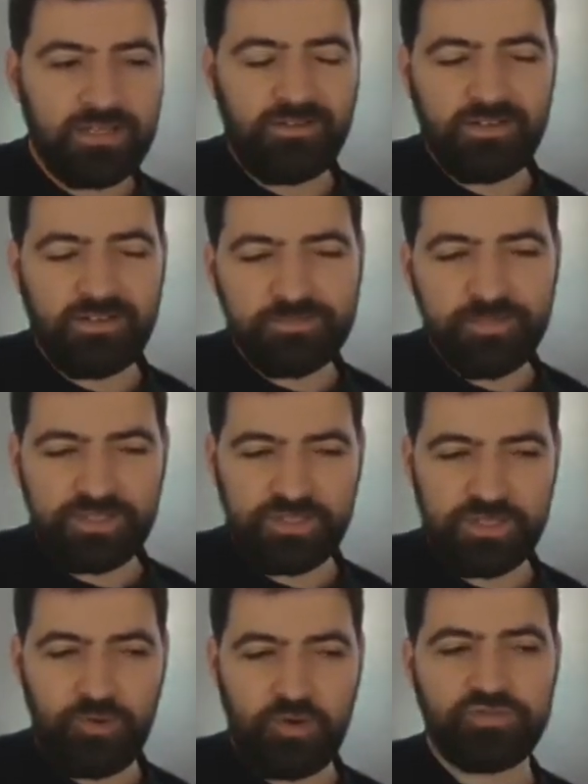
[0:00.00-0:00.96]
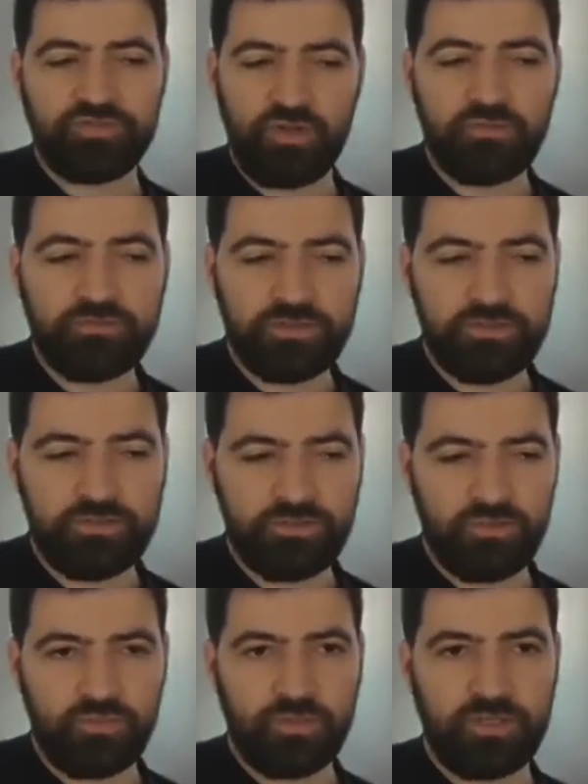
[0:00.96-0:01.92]
especially post-COVID,
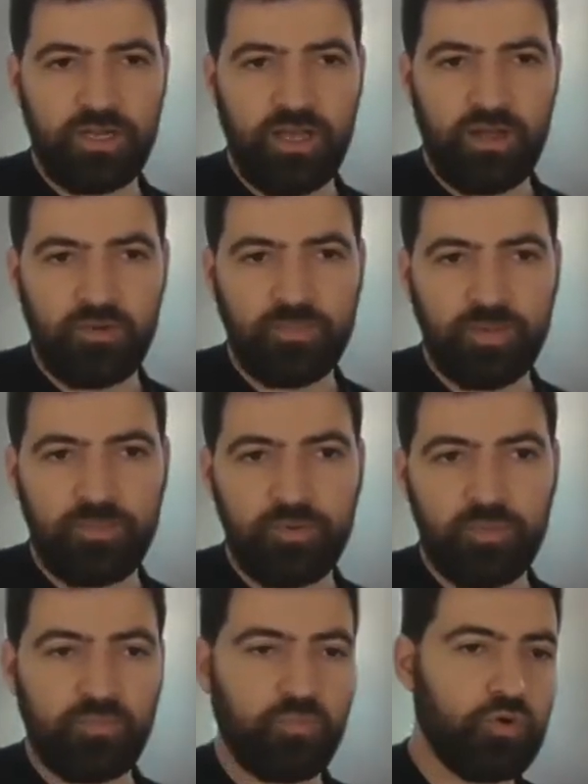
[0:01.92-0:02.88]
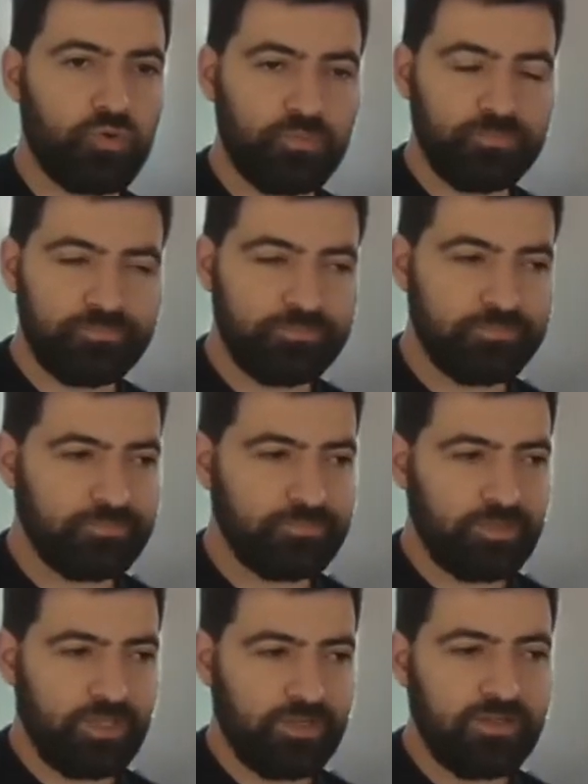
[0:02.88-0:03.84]
when now people more,
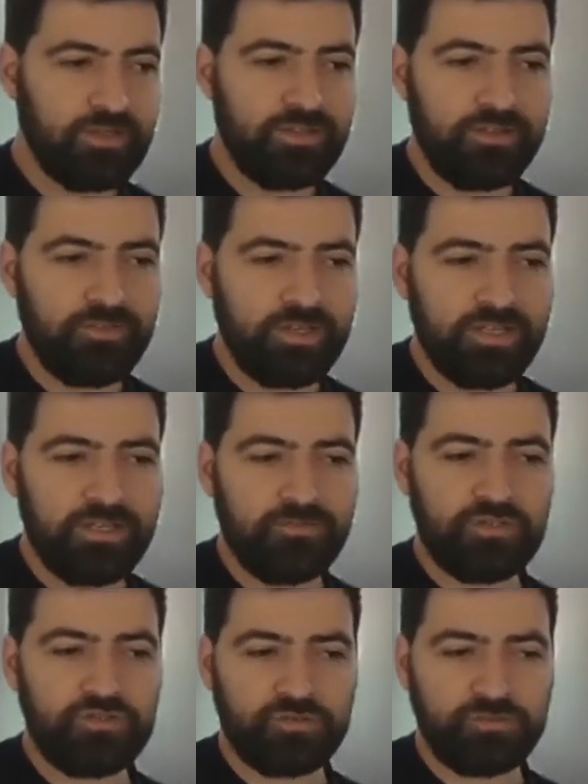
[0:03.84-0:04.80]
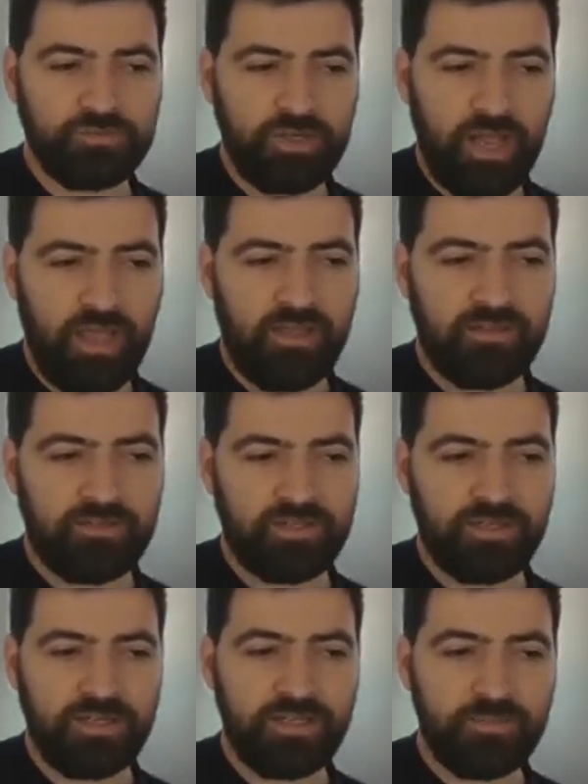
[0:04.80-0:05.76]
even the individual has a
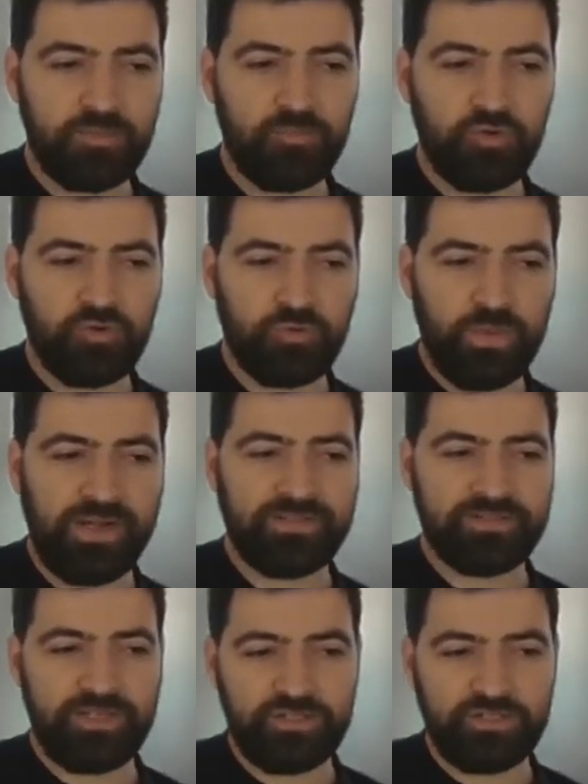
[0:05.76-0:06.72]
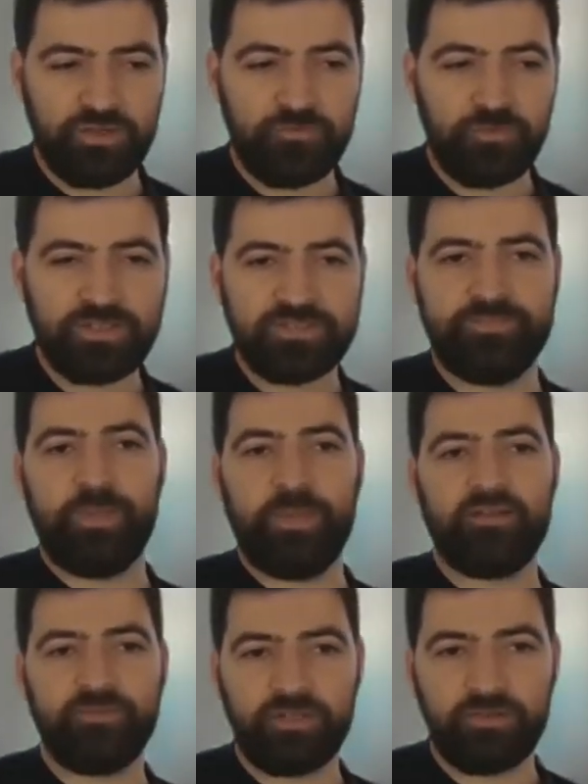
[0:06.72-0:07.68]
little bit more realization of what's the
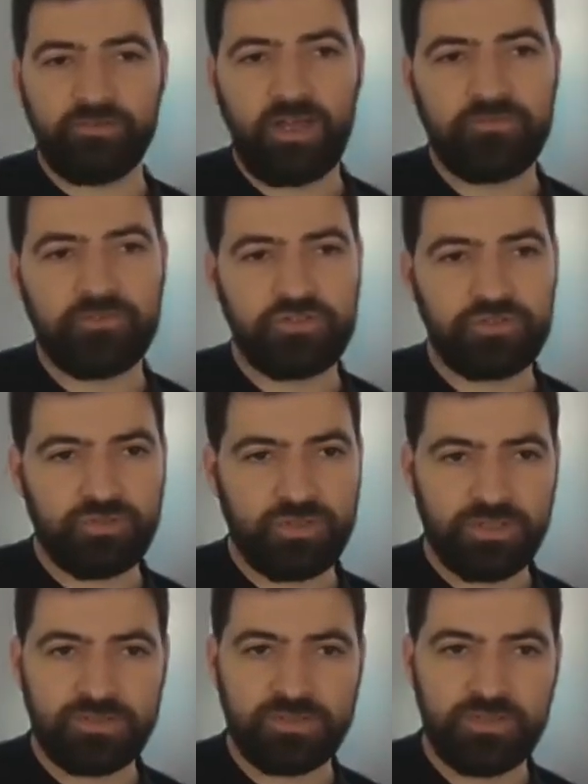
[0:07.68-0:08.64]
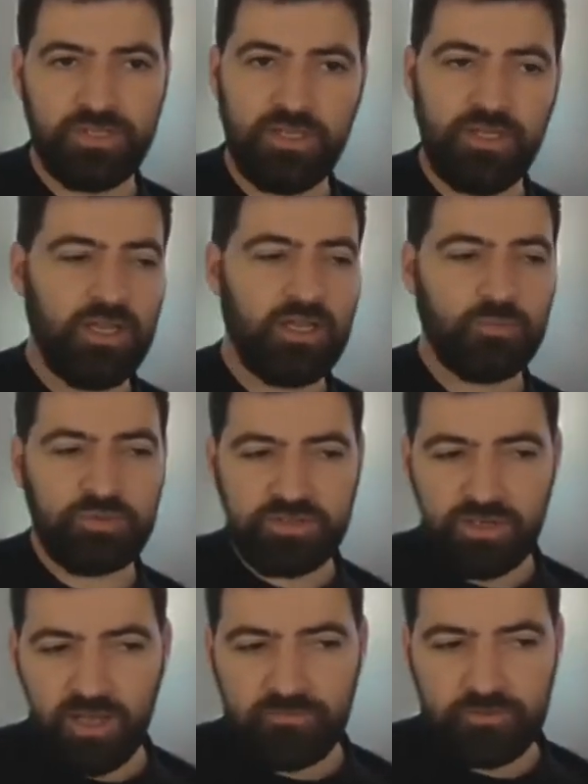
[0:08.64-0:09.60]
benefit of life insurance, and we
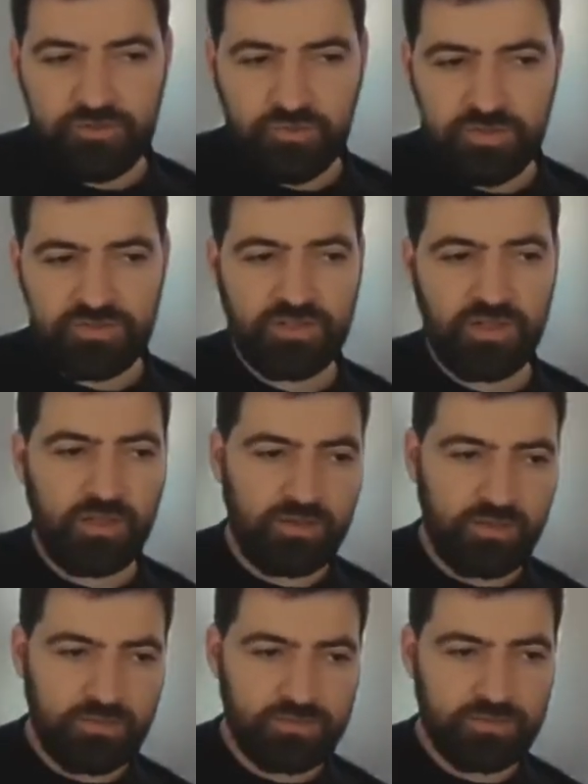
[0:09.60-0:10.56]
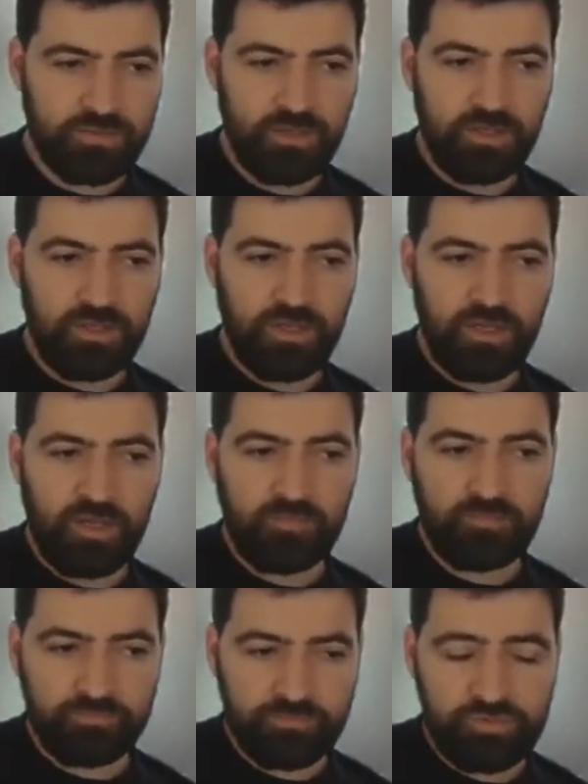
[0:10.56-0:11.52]
see life insurance sales
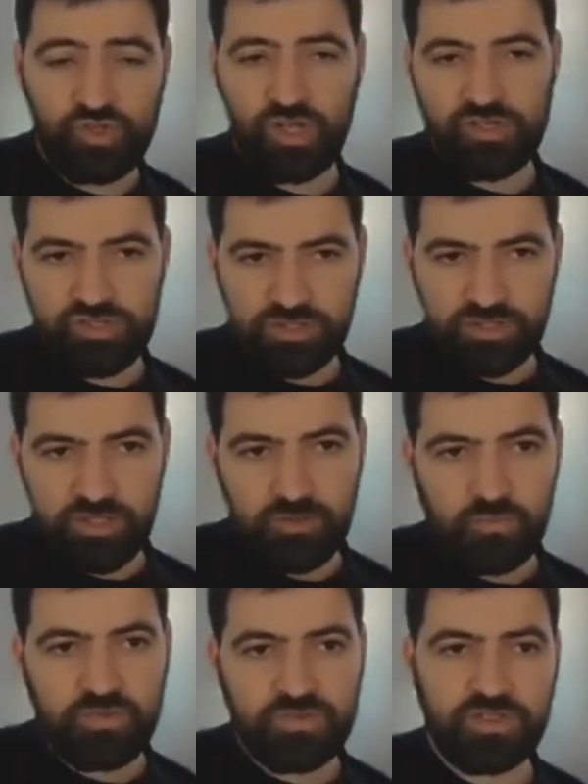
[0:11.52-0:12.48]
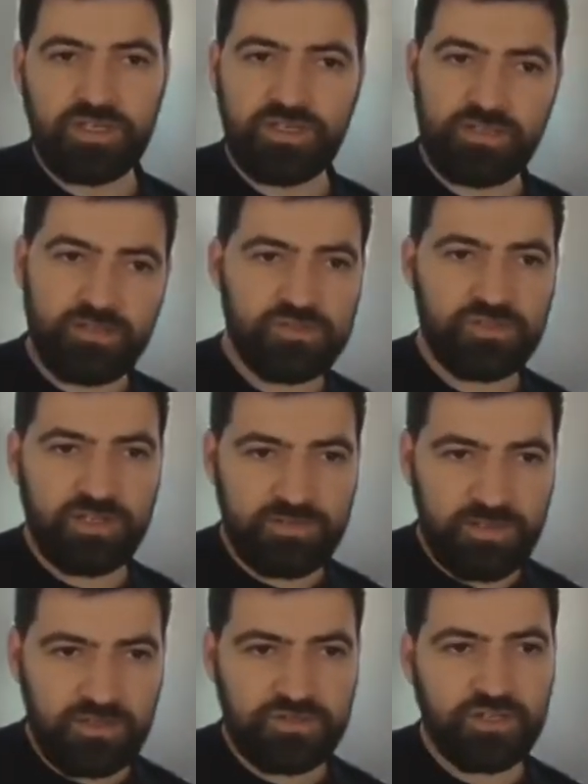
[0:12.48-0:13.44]
changing, and we see the
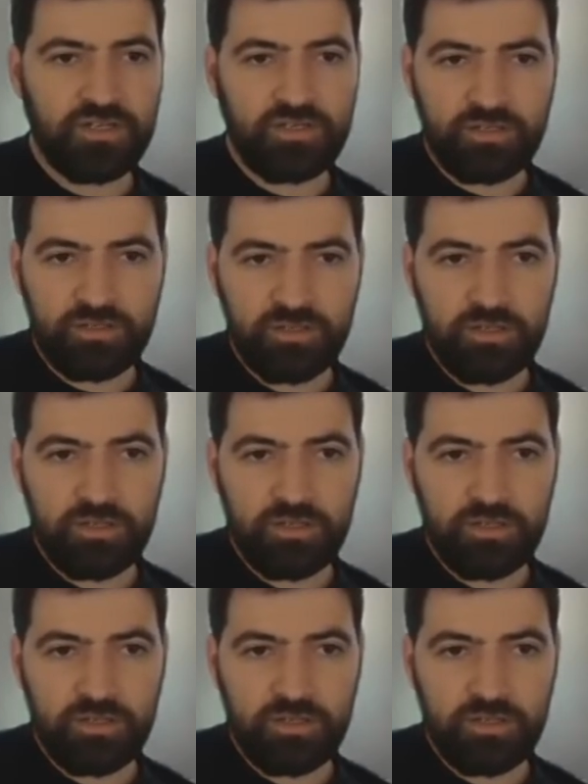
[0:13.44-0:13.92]
digitization